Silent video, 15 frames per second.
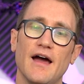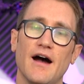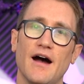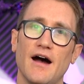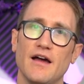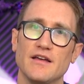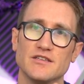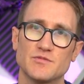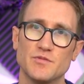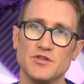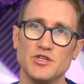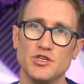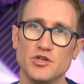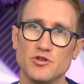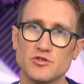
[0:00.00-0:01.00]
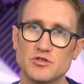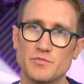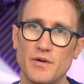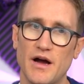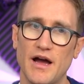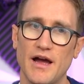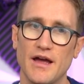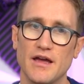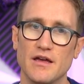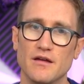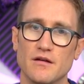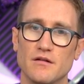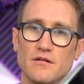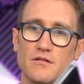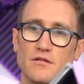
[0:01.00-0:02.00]
It's been used
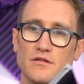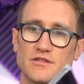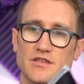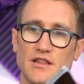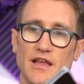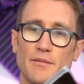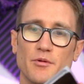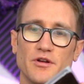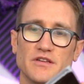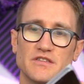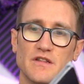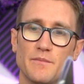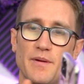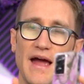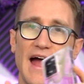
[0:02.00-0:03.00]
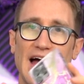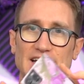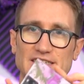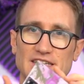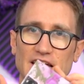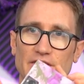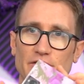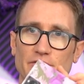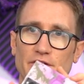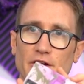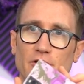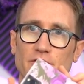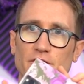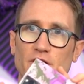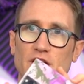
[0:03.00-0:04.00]
by celebrities in the past, and the
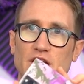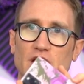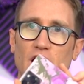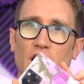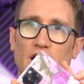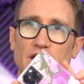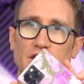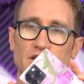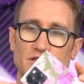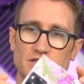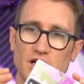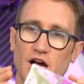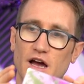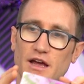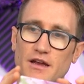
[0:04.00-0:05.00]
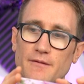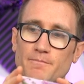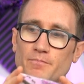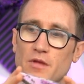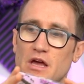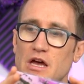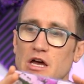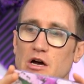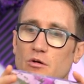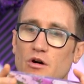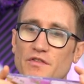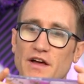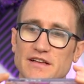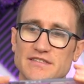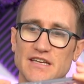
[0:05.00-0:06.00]
very, very gaudy design.
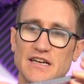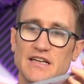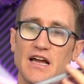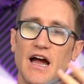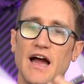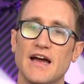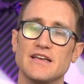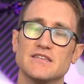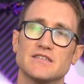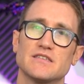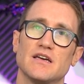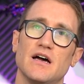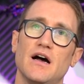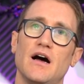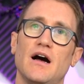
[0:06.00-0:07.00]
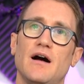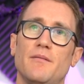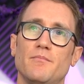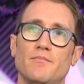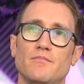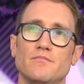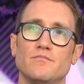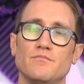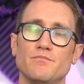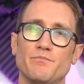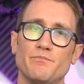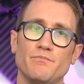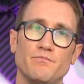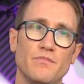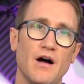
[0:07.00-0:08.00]
With that said, guys,
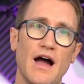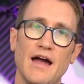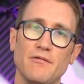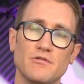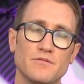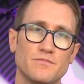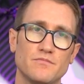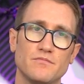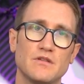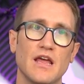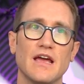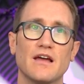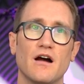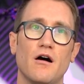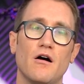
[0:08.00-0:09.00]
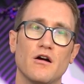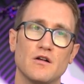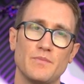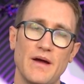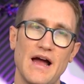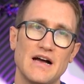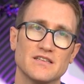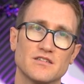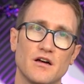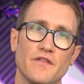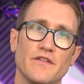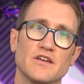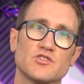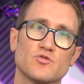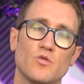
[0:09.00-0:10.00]
I would take a hard pass
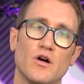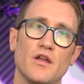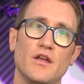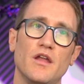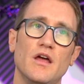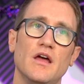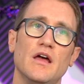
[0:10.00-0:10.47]
on this one.